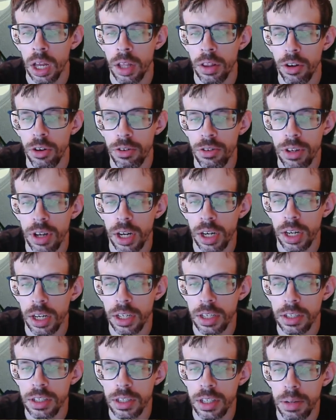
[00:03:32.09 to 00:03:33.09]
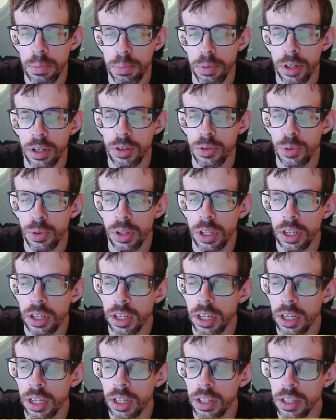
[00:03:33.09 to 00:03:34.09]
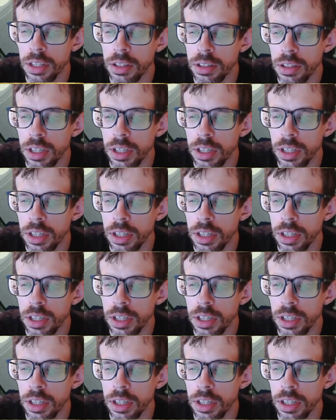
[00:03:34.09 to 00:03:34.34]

There's not any set place where this